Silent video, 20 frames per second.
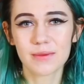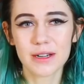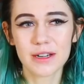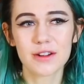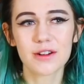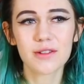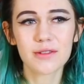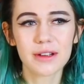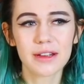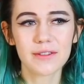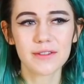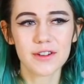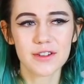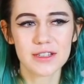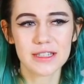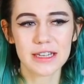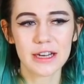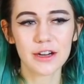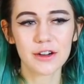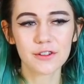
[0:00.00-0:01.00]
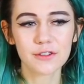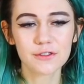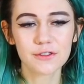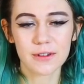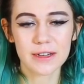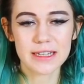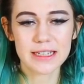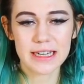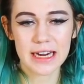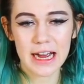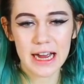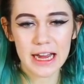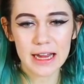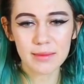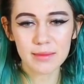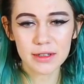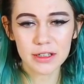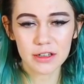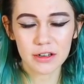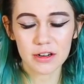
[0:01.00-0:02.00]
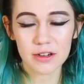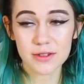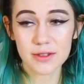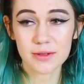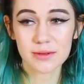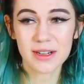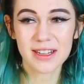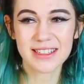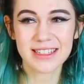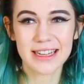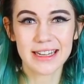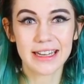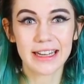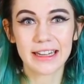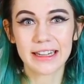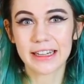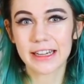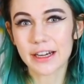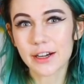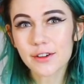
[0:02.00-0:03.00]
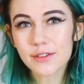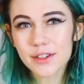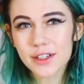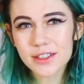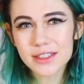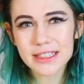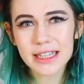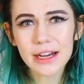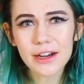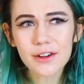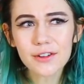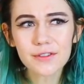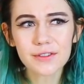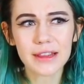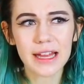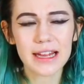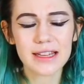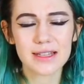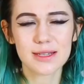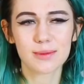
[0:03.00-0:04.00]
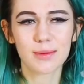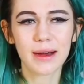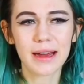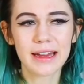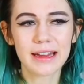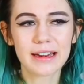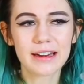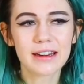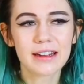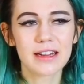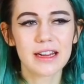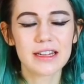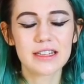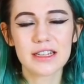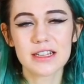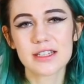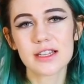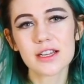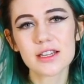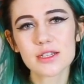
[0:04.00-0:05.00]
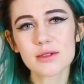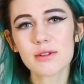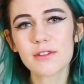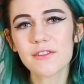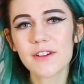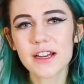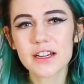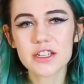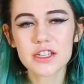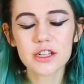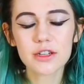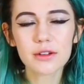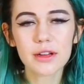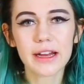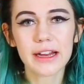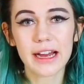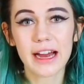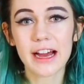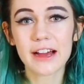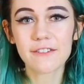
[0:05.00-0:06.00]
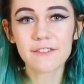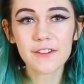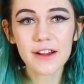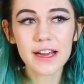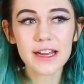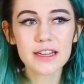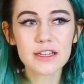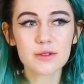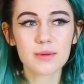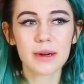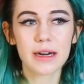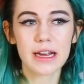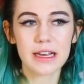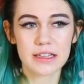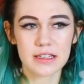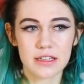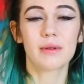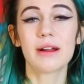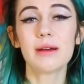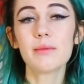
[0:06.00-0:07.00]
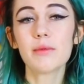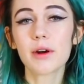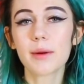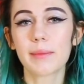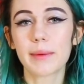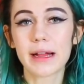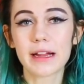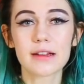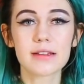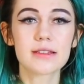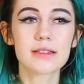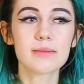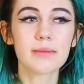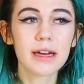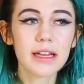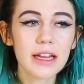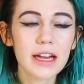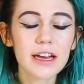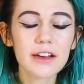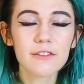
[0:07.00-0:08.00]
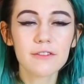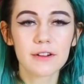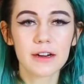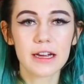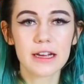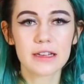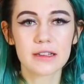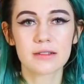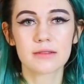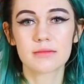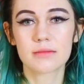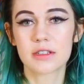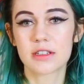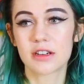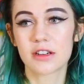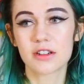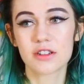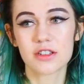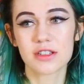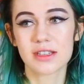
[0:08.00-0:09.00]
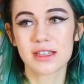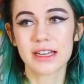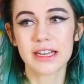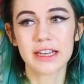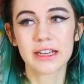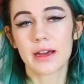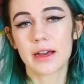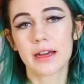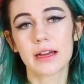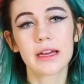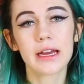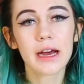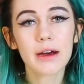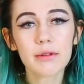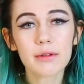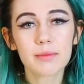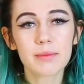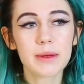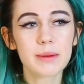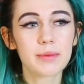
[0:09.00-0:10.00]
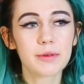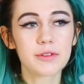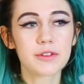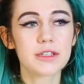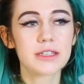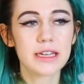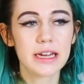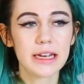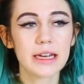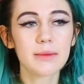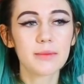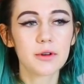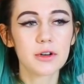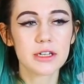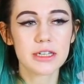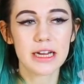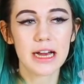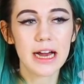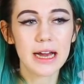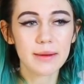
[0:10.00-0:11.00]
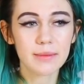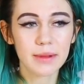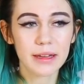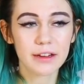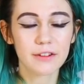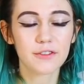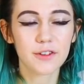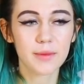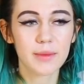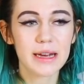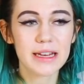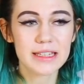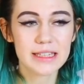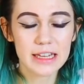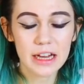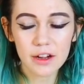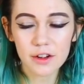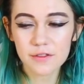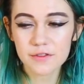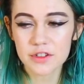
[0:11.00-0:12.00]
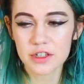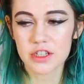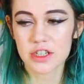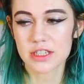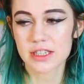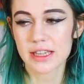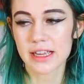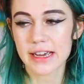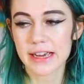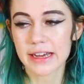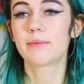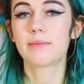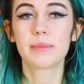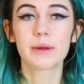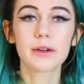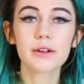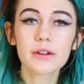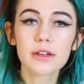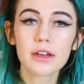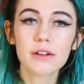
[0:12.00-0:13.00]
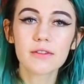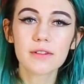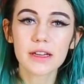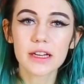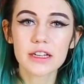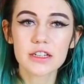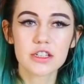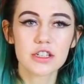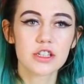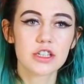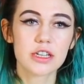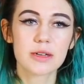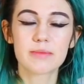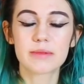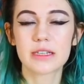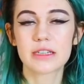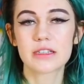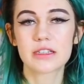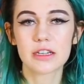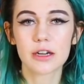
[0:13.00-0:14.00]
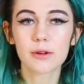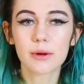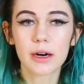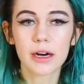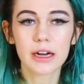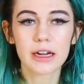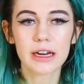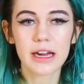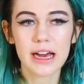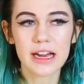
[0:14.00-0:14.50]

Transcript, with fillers: when you don't give yourself free time and you're also not taking care of yourself, that's when it does also affect you. Like I find when I when I'm more balanced in my life and I start just like hanging out with people and just taking more time like for myself to just like build good relationships and so on,